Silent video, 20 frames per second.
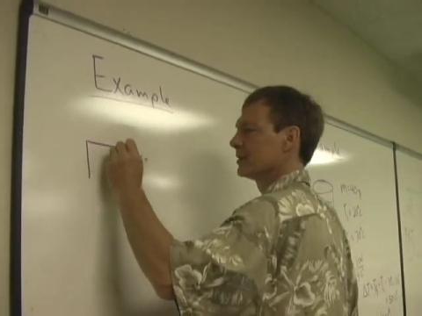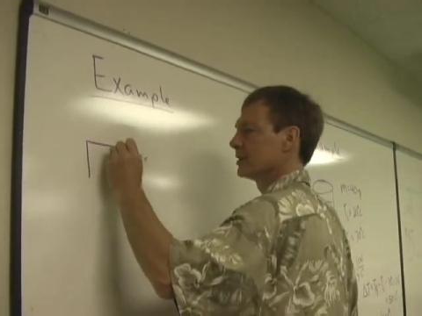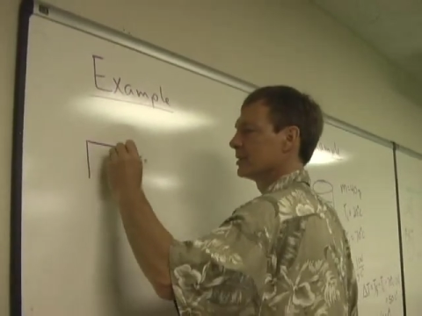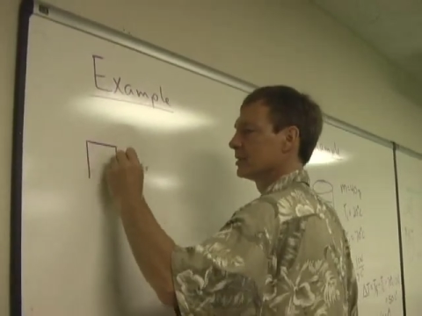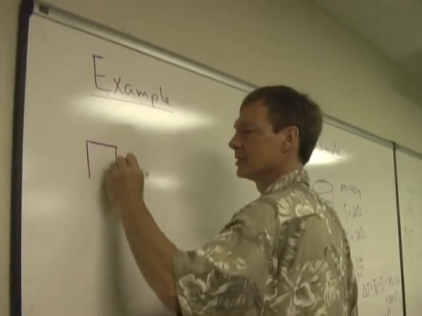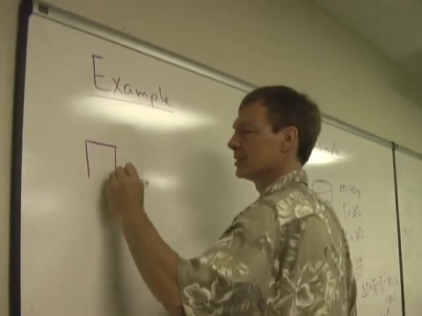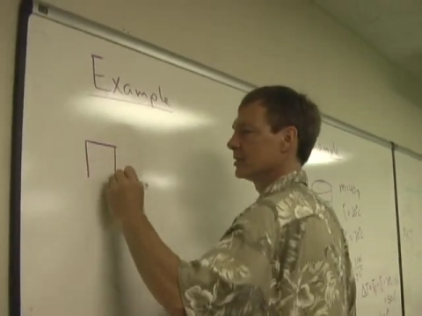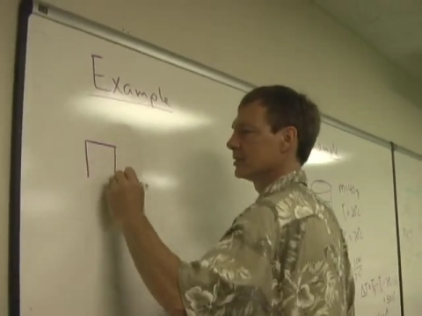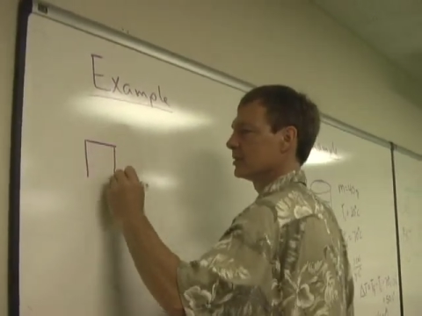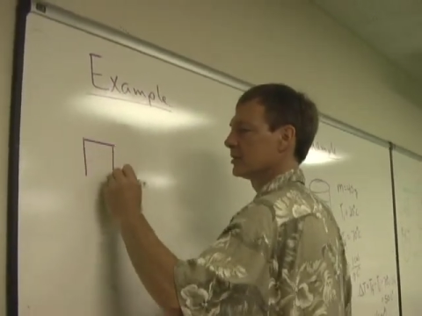
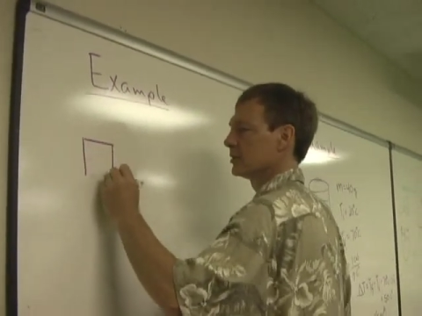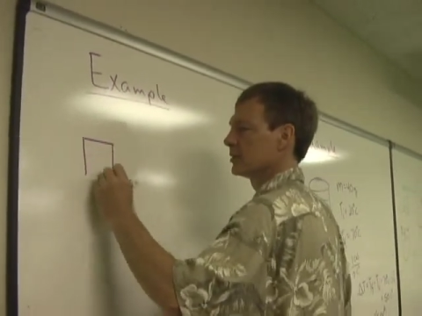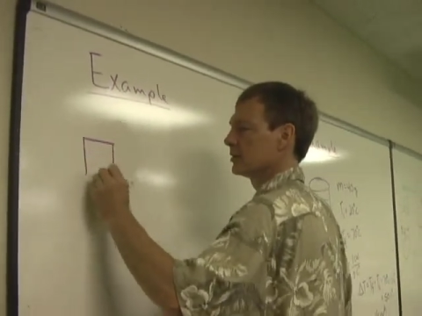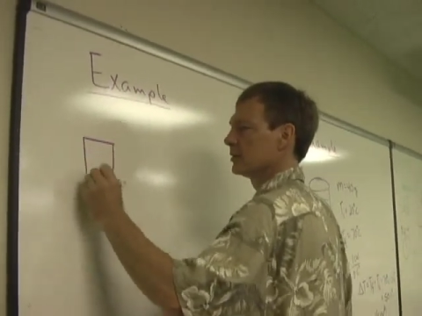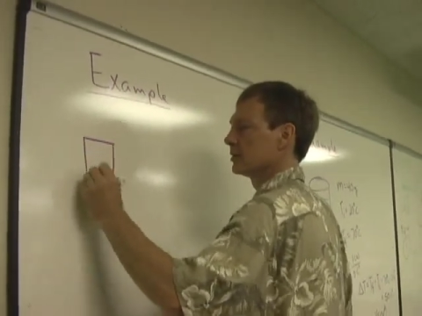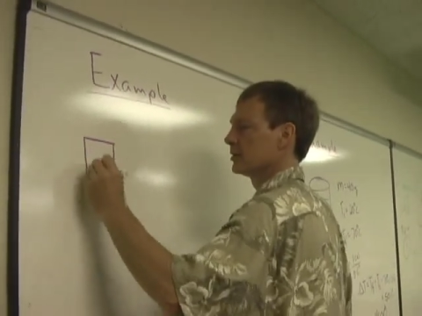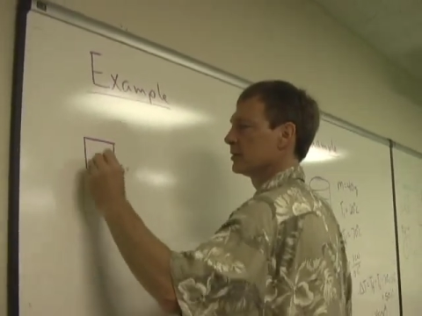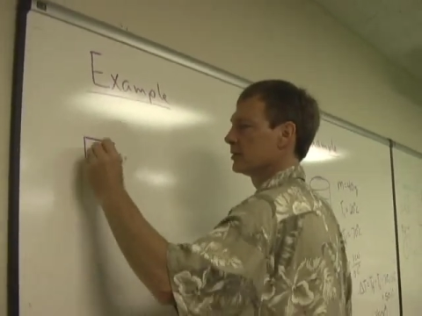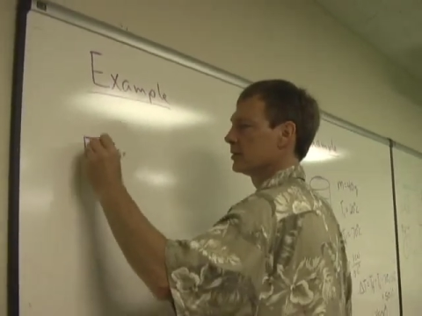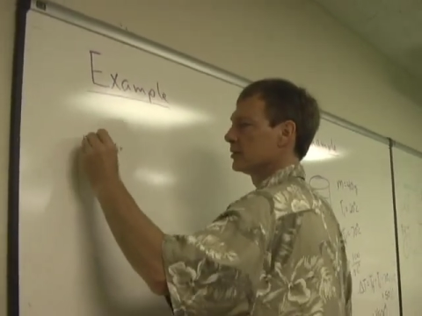
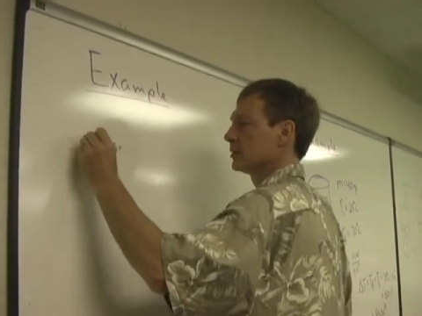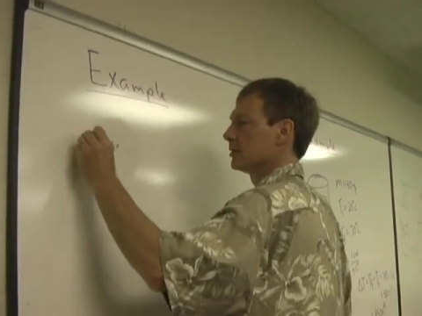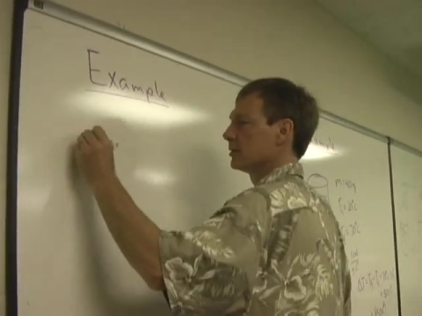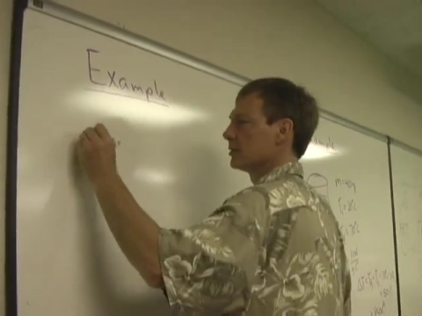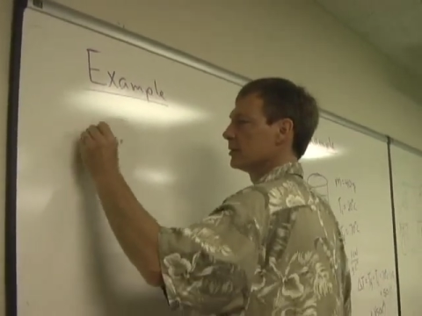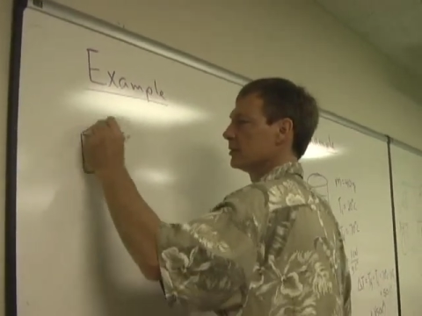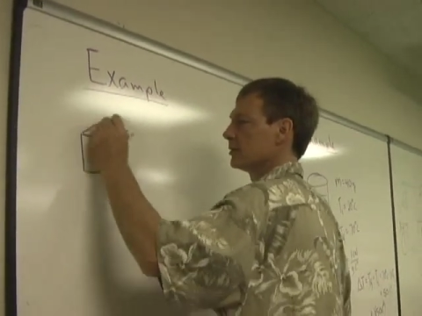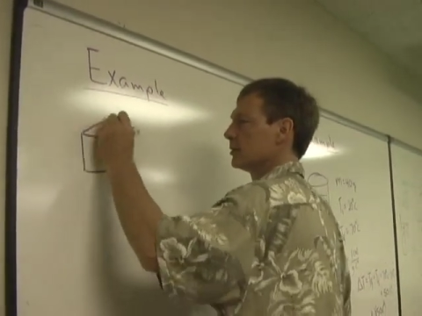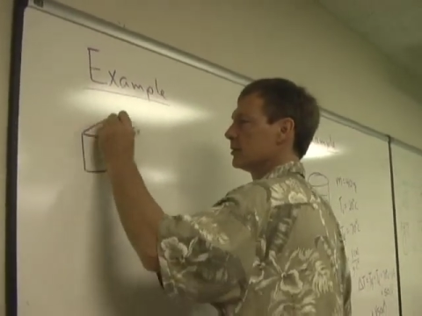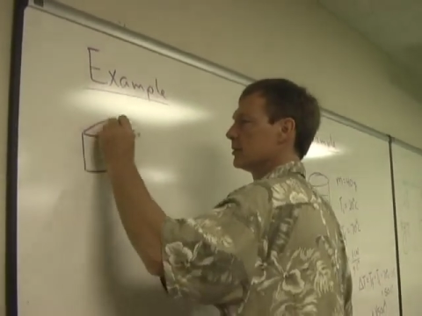
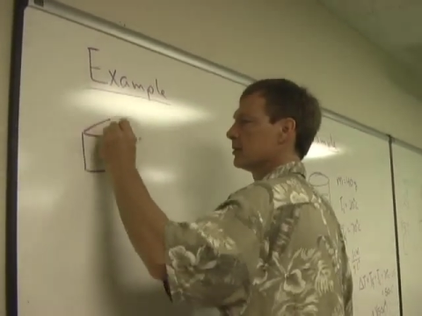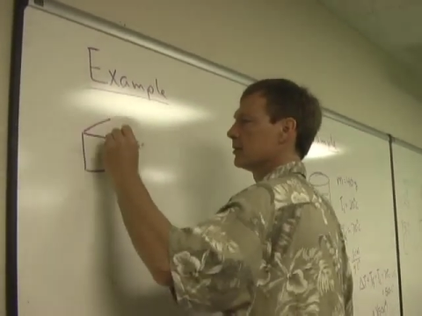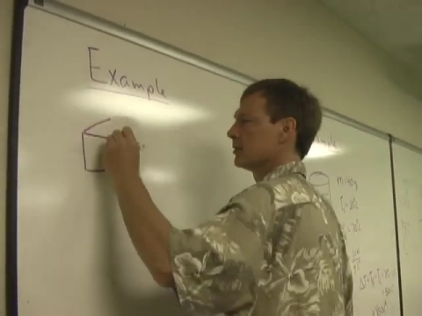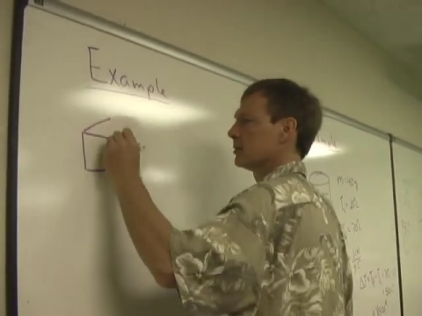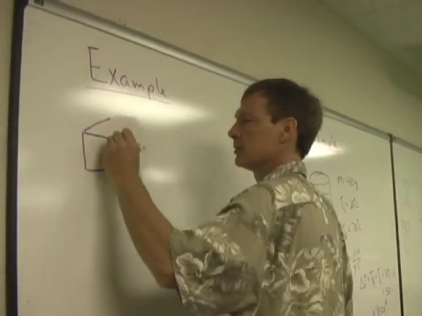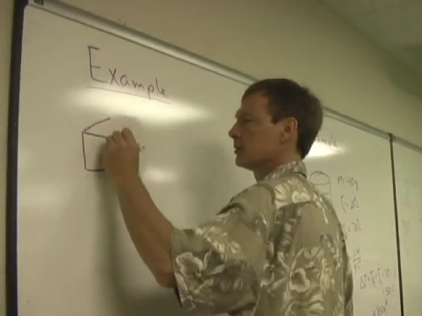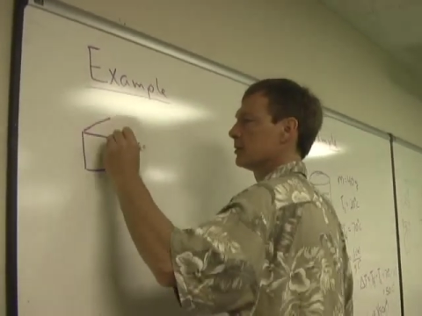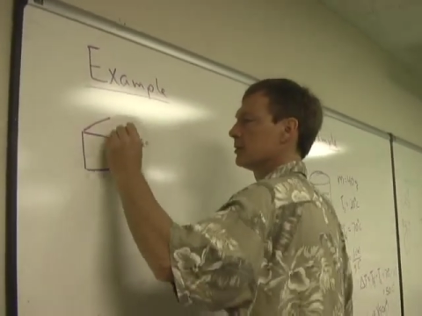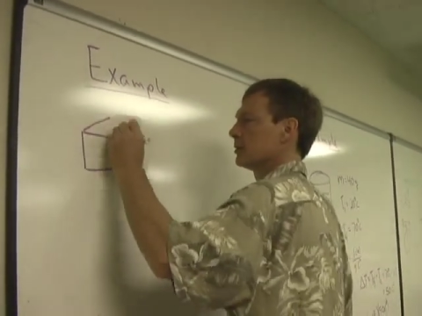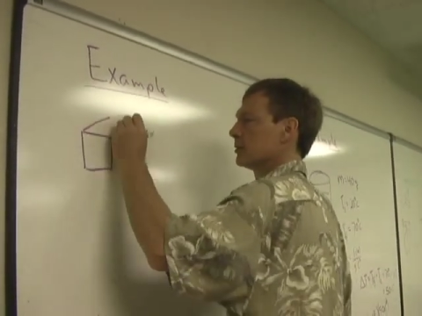
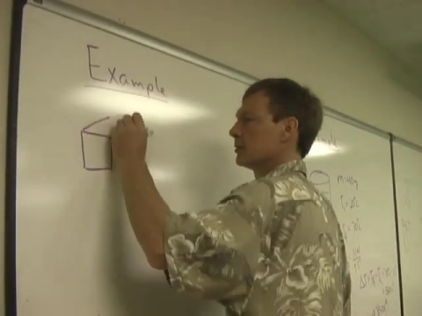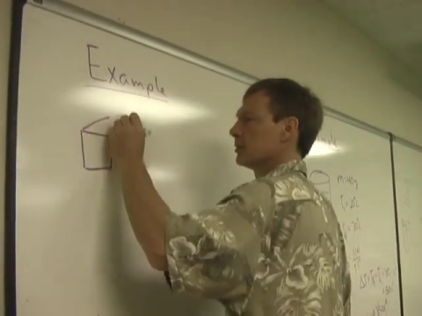No one is speaking in this clip.